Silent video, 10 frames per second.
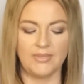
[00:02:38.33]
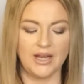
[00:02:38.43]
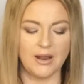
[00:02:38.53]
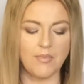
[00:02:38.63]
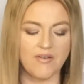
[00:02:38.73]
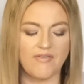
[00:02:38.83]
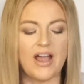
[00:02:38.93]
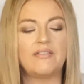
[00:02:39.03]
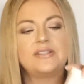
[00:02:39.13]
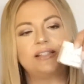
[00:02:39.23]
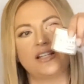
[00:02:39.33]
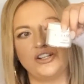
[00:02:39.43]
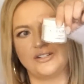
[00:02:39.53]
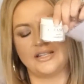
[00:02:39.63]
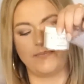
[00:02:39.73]
Number 5 is then
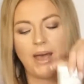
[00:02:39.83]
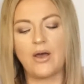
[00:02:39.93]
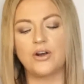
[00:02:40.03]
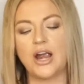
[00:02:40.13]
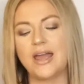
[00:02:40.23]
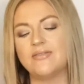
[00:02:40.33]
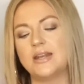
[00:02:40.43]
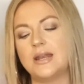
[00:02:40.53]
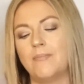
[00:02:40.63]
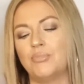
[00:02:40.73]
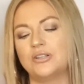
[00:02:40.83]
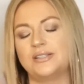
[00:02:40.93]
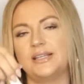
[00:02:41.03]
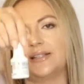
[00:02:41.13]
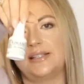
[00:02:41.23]
your dip powder, and then number
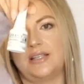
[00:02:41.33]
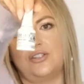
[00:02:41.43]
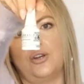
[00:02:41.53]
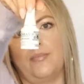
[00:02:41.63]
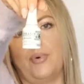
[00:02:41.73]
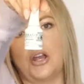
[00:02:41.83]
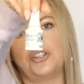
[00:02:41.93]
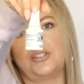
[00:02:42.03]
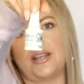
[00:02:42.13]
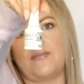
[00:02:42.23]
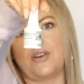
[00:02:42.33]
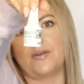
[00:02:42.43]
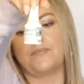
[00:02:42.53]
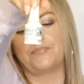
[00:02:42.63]
6 is your brush saver.